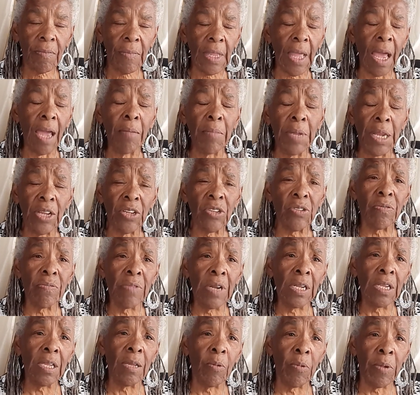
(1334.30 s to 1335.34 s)
it's
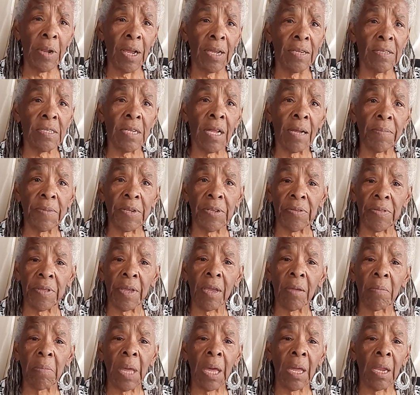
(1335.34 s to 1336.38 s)
really, when I stopped to think
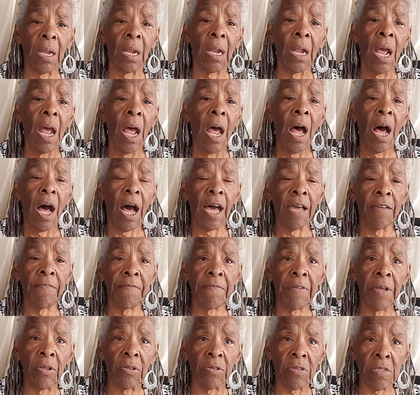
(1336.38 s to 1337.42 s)
about it, I
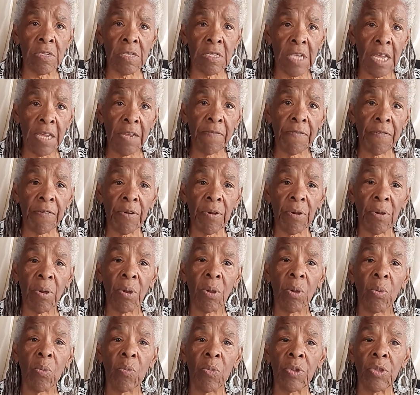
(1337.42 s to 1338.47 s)
felt safer
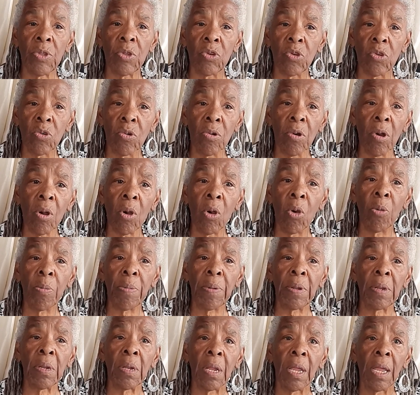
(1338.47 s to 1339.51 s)
with the door
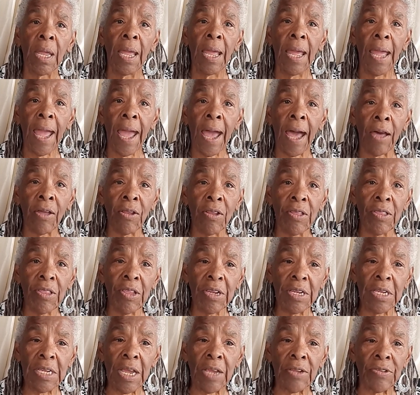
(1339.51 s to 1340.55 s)
open out in the
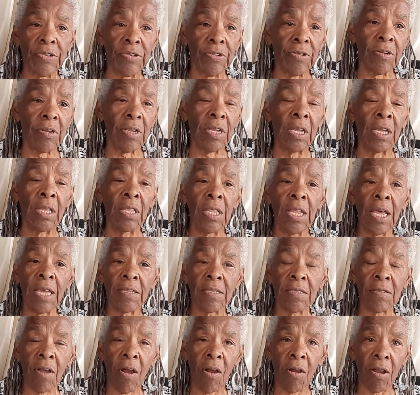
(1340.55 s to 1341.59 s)
desert in
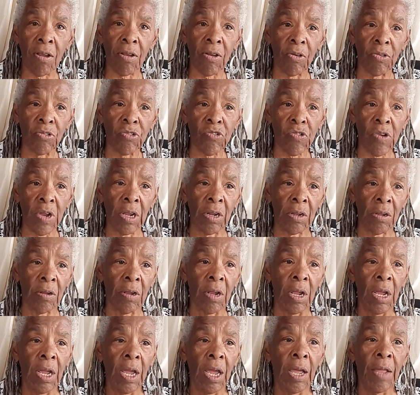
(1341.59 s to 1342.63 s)
that cargo trailer
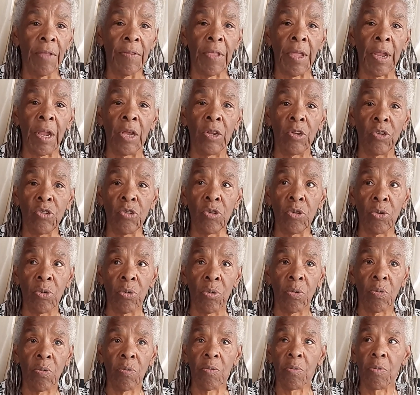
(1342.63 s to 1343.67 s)
than I
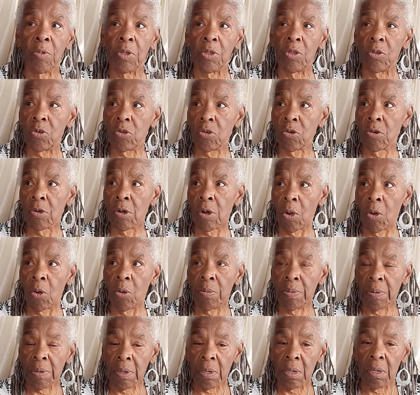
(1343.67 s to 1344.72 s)
do with the door
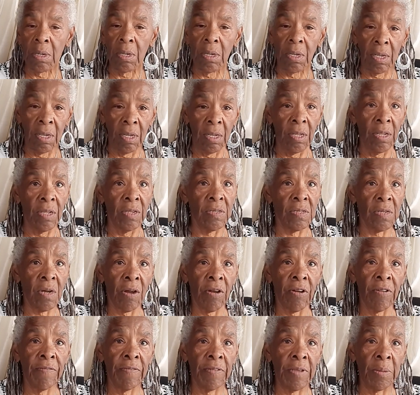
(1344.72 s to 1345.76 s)
open in this
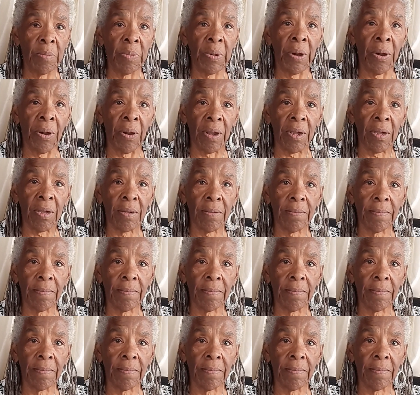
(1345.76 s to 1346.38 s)
RV park.